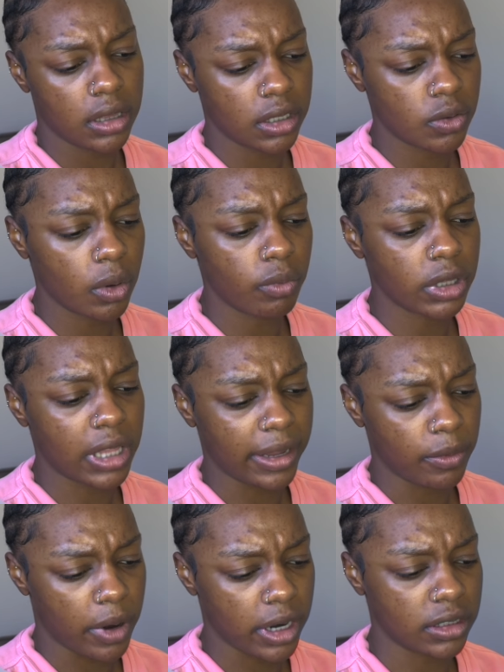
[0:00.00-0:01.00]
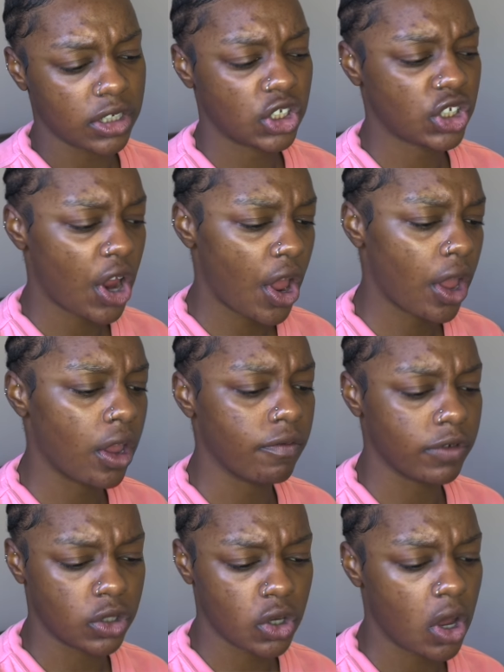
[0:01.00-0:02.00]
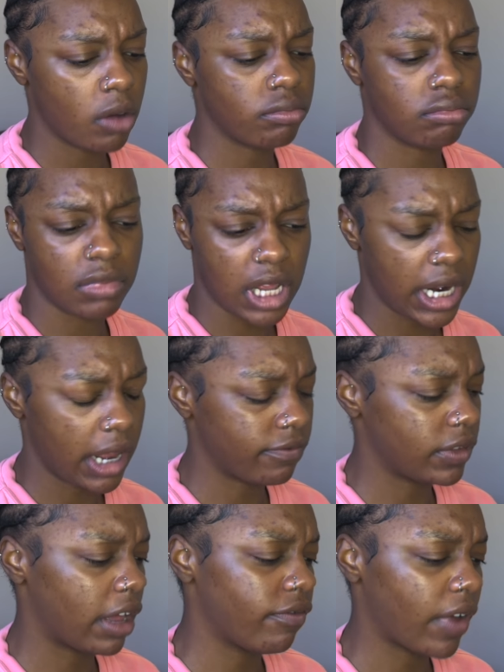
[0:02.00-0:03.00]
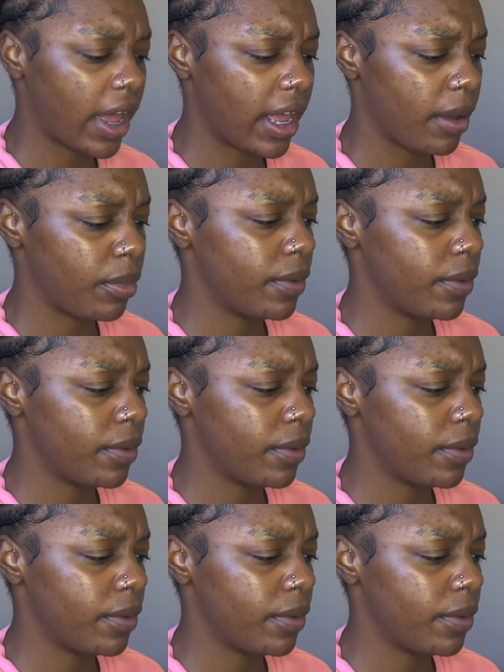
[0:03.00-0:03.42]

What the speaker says: this one with like wearing the shirt over top, I love that vibe.